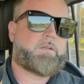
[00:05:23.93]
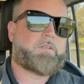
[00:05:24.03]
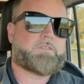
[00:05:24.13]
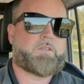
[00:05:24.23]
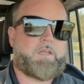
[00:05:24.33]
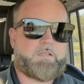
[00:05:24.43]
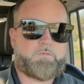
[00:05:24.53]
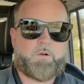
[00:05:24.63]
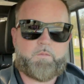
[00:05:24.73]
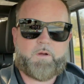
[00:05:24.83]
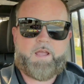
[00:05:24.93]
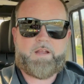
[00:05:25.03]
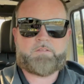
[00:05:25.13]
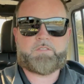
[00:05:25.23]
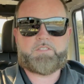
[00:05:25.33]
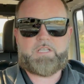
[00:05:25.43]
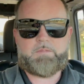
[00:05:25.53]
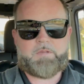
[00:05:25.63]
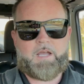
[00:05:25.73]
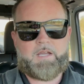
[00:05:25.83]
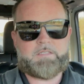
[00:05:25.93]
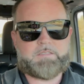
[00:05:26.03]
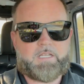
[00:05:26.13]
so that's where we're at on the Jeep, guys.